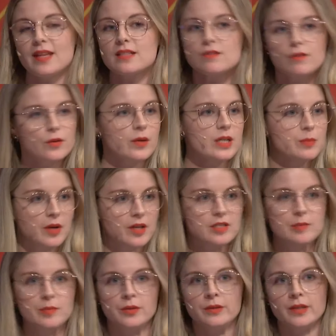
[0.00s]
not always
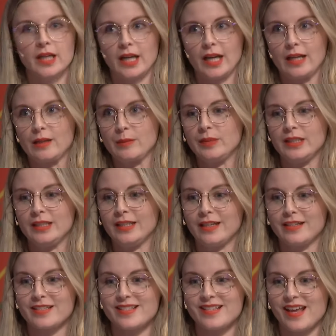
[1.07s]
possible, and I completely
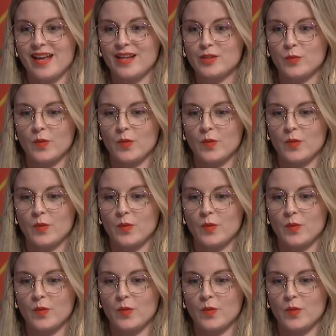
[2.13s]
understand